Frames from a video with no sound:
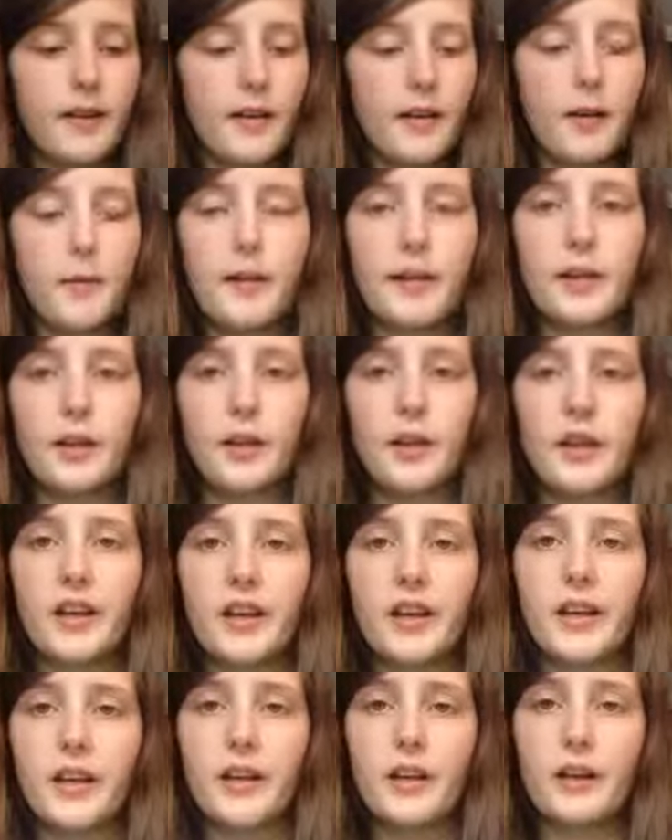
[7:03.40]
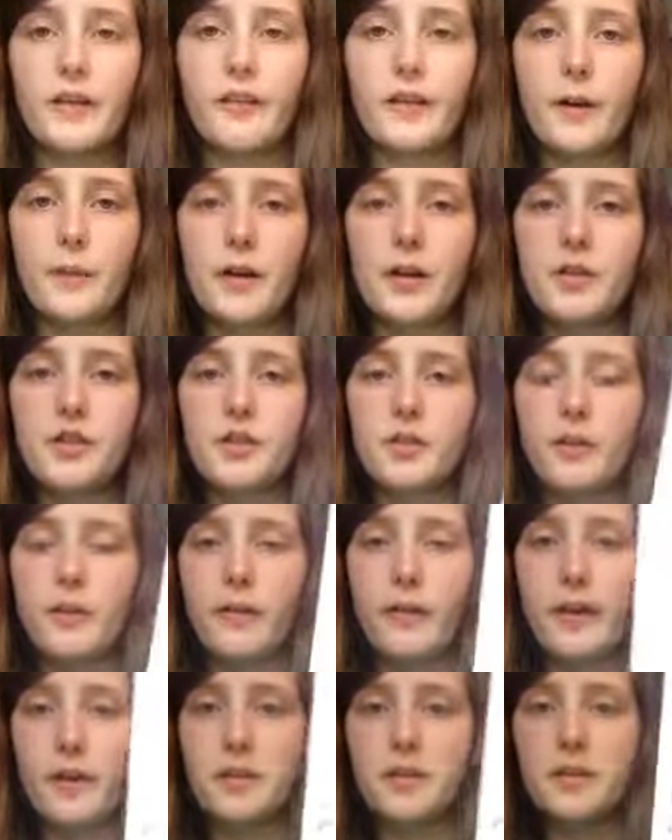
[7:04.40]
I mean, look at it. If I managed to do that
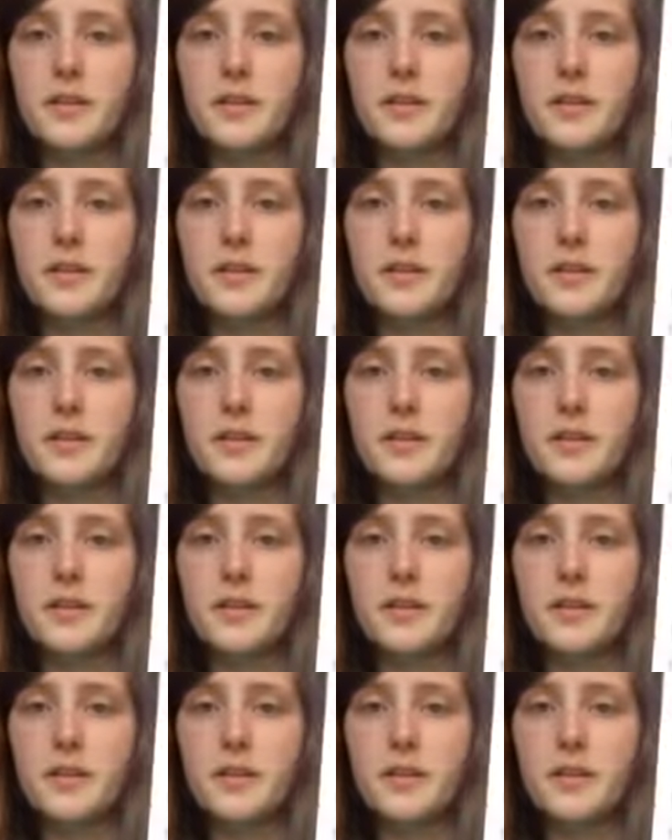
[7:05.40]
without